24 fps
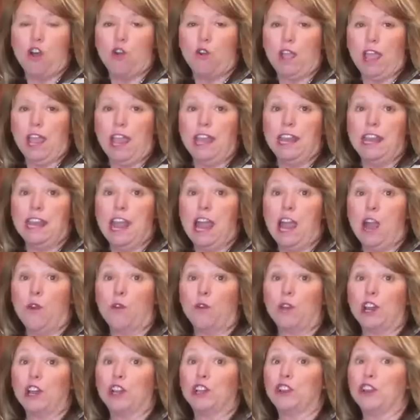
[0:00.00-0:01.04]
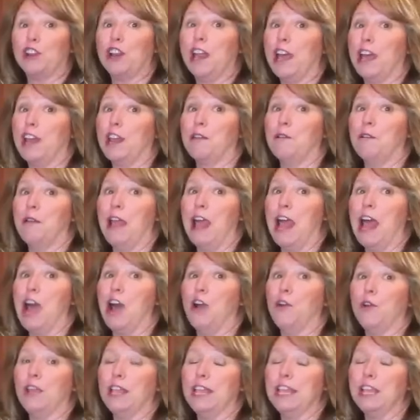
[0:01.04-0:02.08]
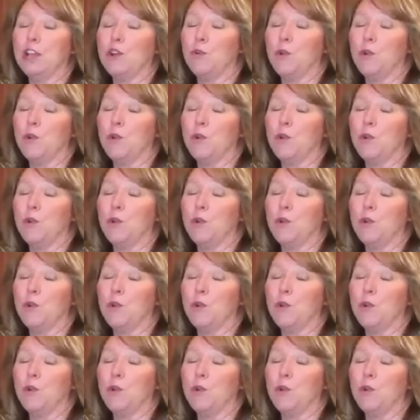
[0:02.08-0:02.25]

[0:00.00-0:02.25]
Okay, now we're going to learn how